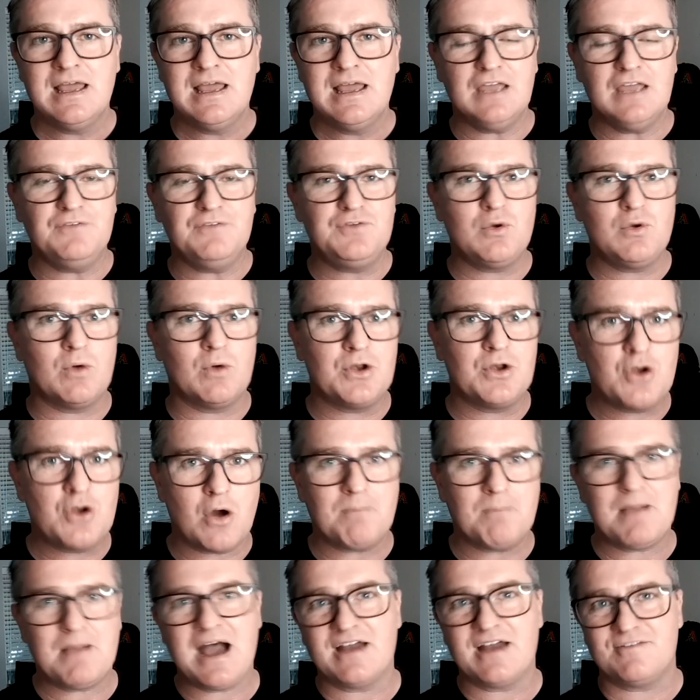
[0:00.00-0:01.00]
If you are
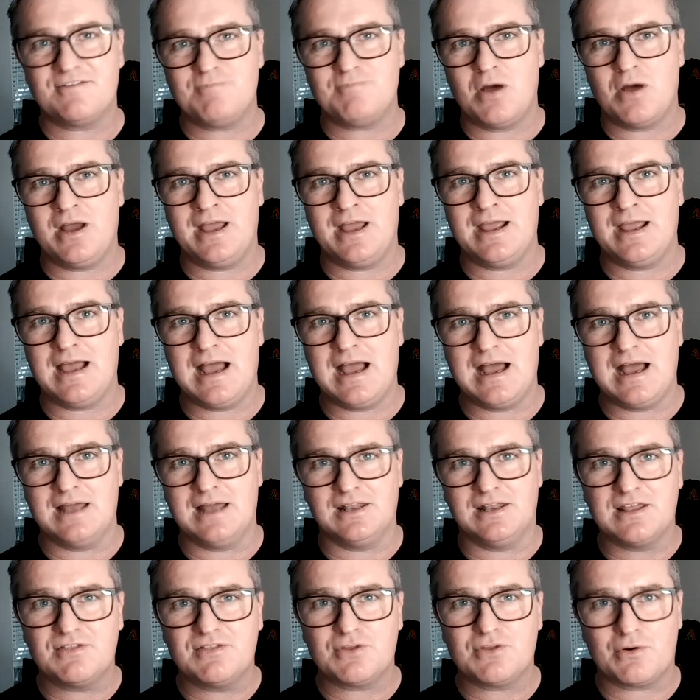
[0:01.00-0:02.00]
not part of my
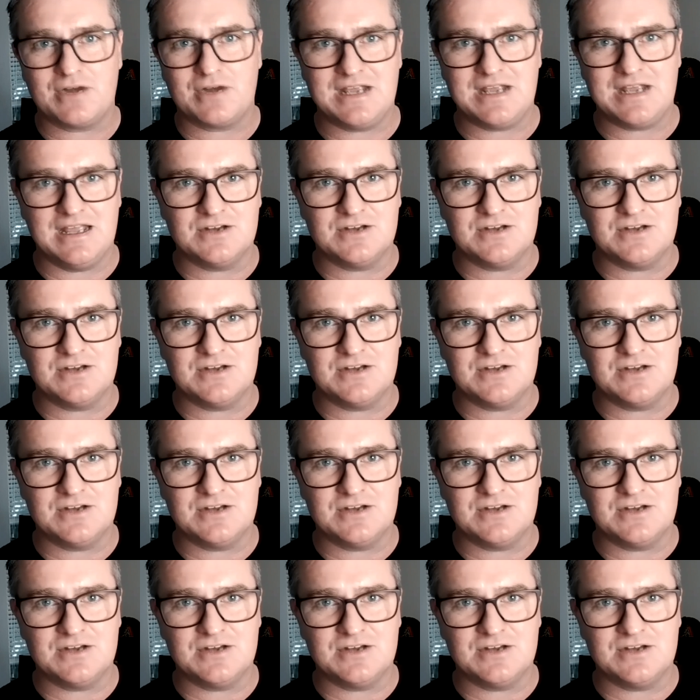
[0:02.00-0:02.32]
Link Authority